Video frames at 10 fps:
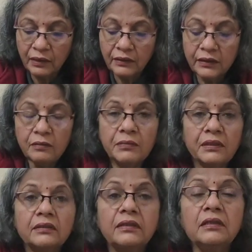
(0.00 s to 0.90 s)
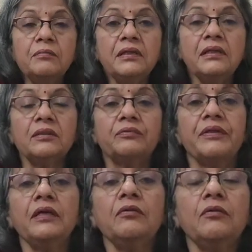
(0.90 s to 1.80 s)
Cinnamon is
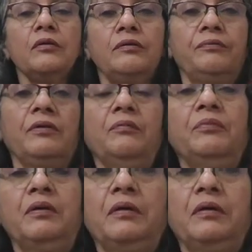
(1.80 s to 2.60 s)
very good for